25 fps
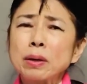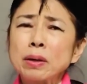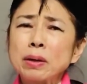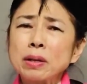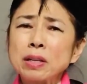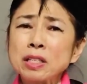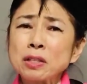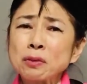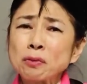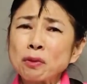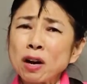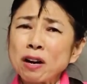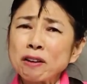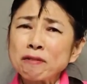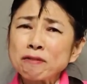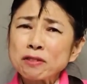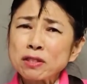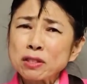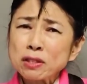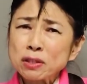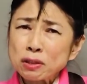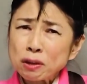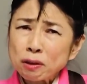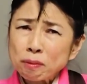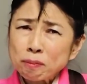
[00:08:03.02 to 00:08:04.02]
His wife
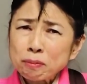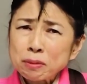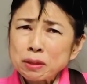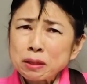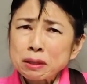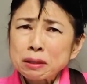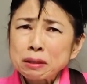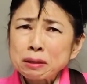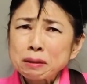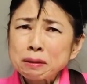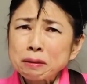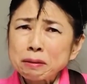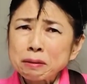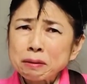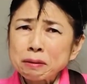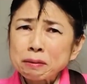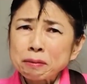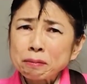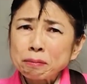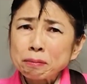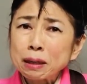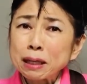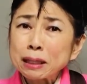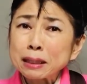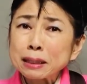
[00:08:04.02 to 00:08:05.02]
stopped,
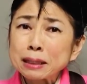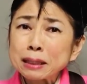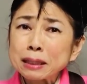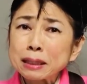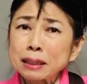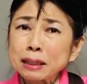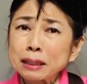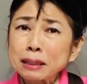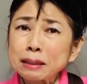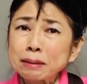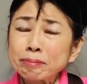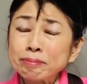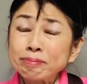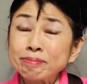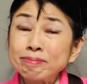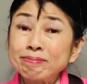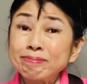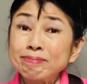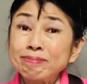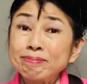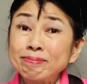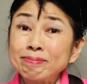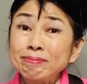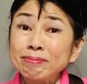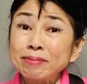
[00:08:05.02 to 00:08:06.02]
but
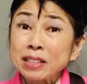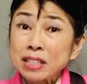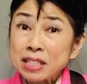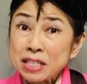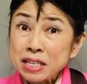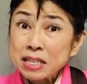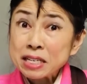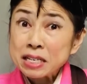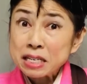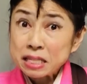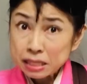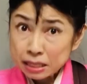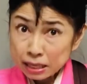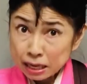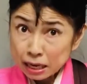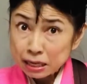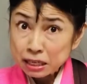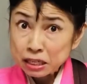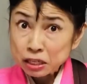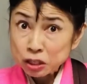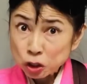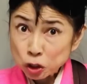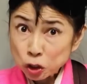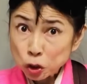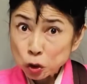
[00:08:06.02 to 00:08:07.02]
he
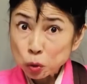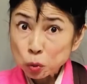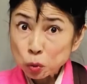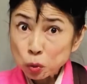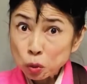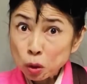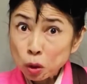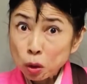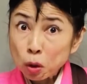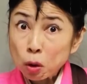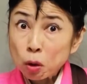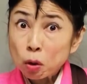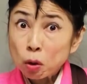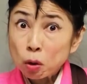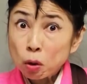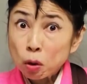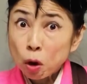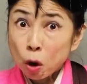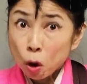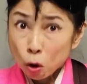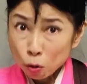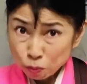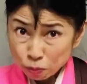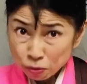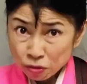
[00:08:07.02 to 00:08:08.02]
decided to
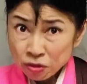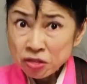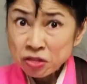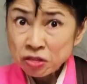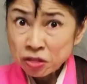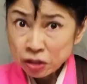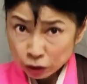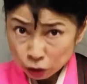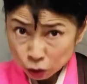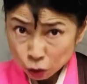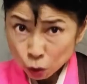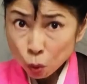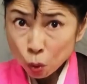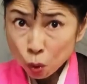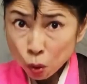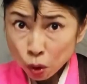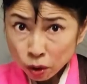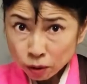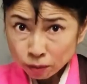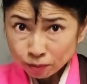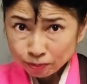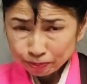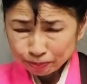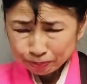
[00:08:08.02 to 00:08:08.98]
open the door.